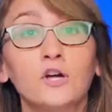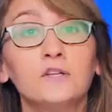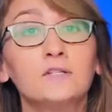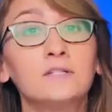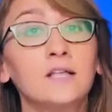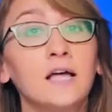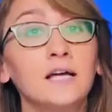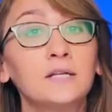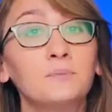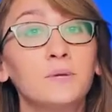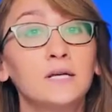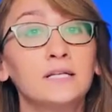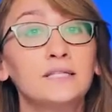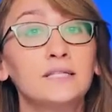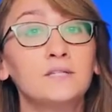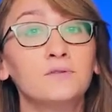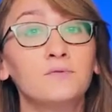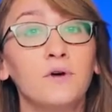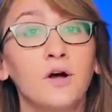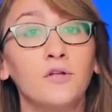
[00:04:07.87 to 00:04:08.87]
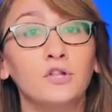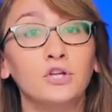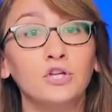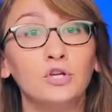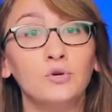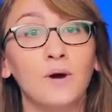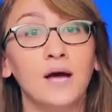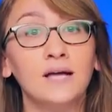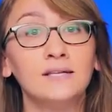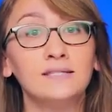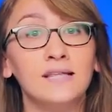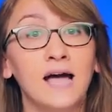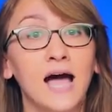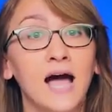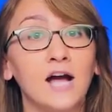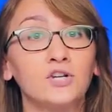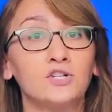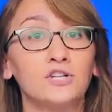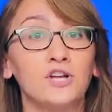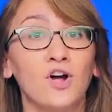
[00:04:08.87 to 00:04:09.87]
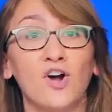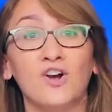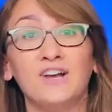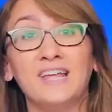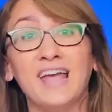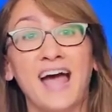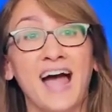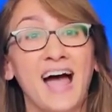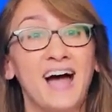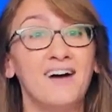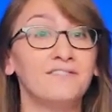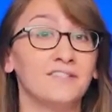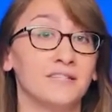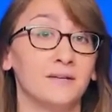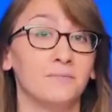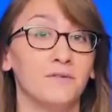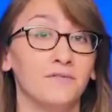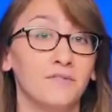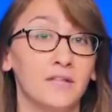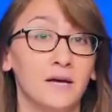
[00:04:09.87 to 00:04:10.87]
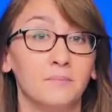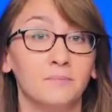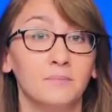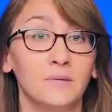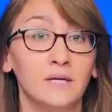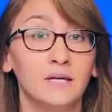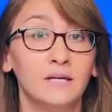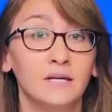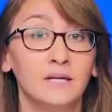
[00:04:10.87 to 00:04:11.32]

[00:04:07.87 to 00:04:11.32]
There are select places around the US that actually already have some of them,